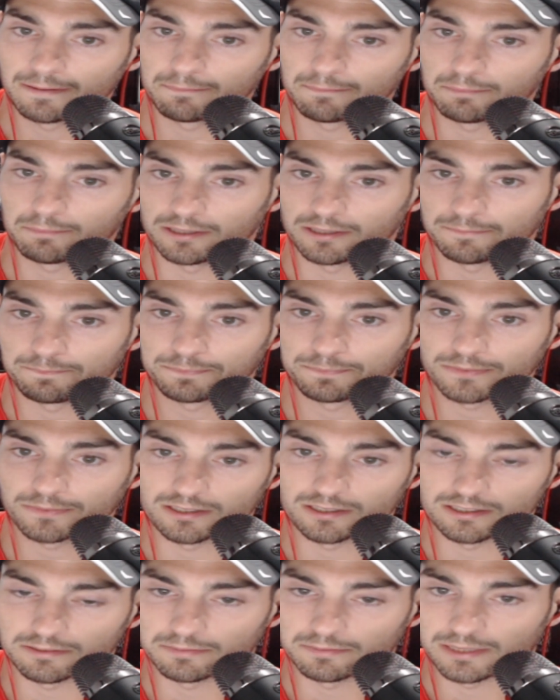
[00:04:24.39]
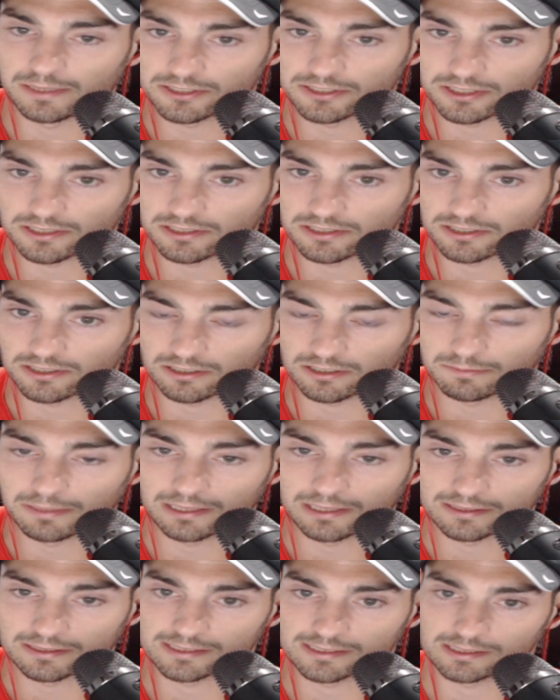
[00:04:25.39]
but the dimensions are
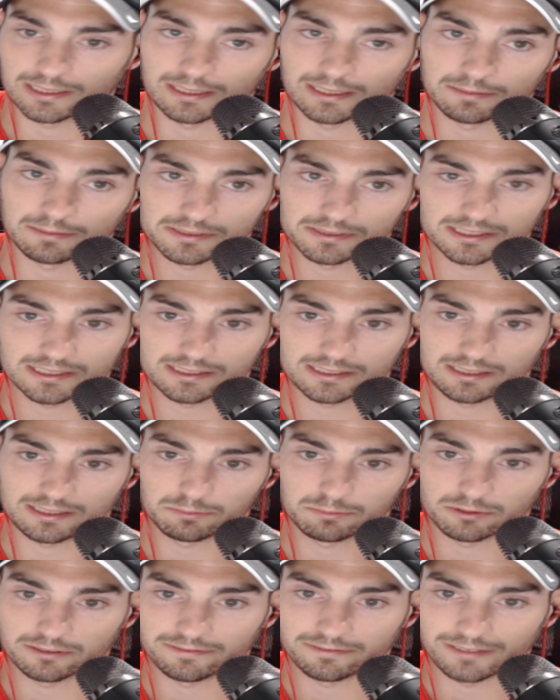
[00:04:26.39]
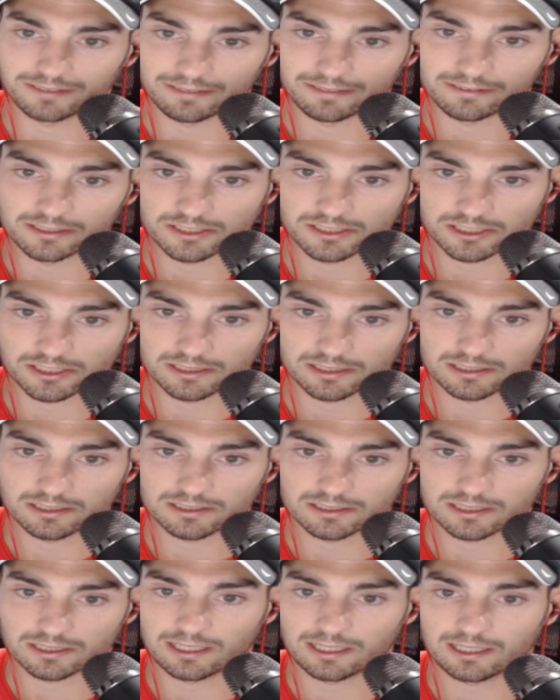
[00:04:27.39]
about the same: 16.5
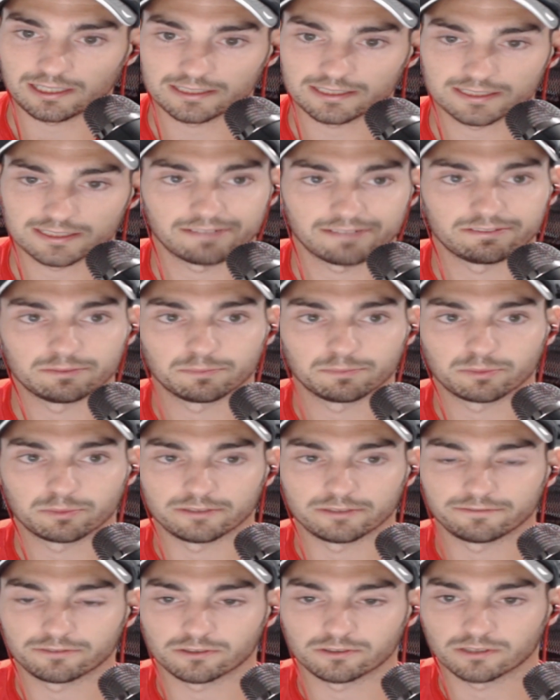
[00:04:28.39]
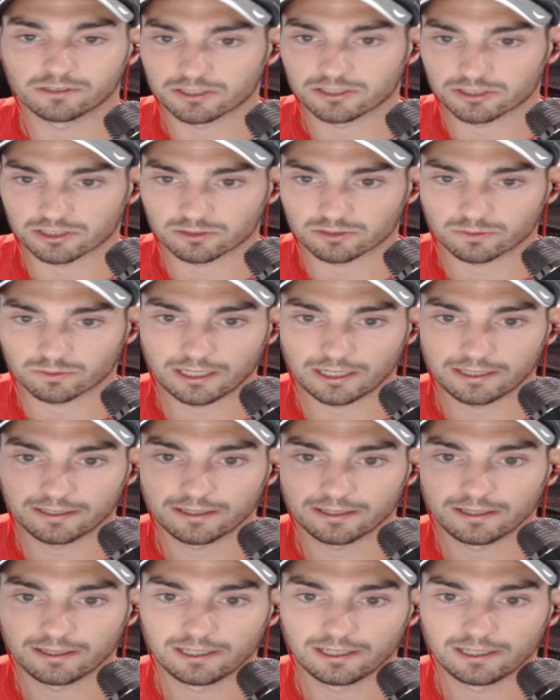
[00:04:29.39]
inches high, 7.4 inches wide.